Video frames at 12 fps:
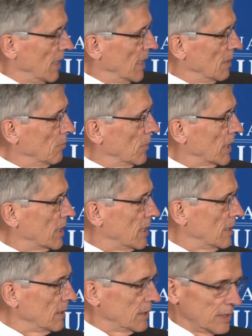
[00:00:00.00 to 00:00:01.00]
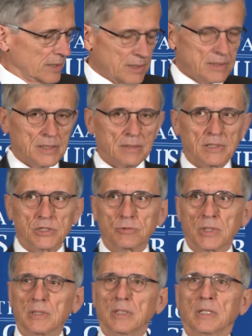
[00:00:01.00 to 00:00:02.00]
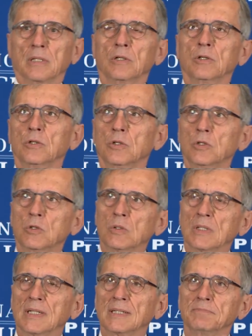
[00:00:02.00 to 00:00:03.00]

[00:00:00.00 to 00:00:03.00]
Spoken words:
and my colleague, Larry Strickling, who